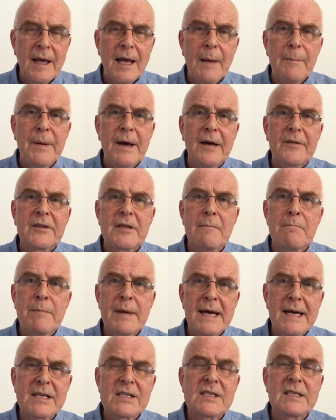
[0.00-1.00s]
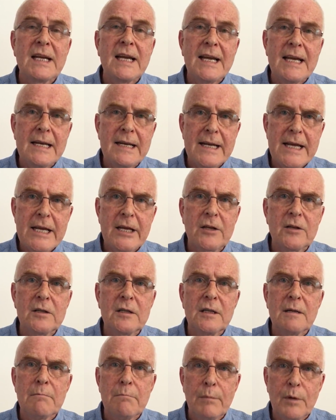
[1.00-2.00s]
about the mass
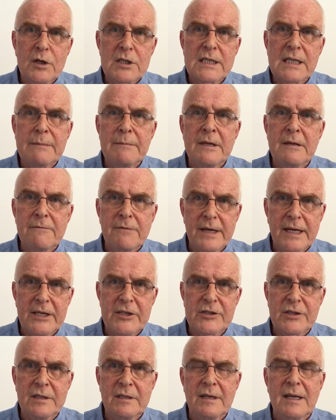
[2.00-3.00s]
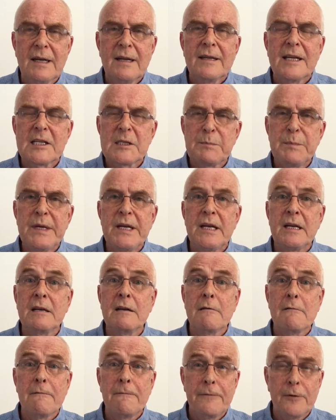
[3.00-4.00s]
illegal Muslim invasion that's
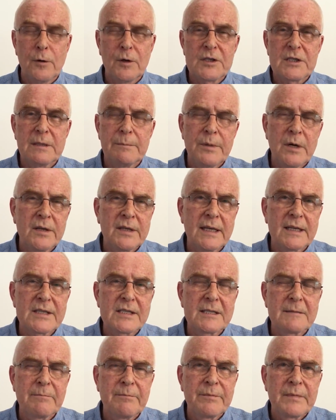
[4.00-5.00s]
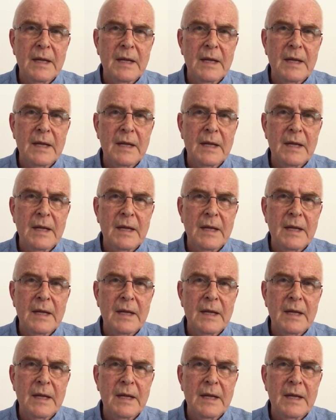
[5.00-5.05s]
being forced upon us.